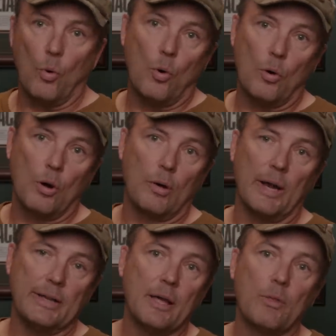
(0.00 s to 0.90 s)

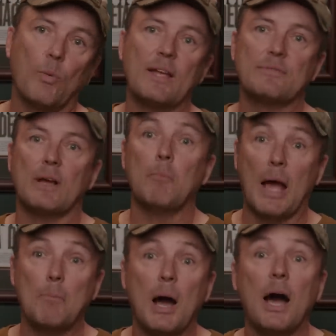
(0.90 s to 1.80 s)
or another way is I'm,
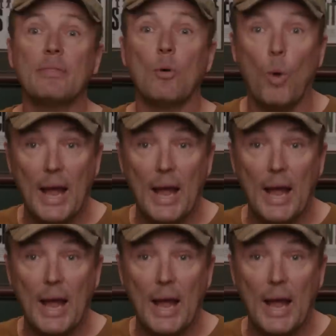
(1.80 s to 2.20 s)
I'm on the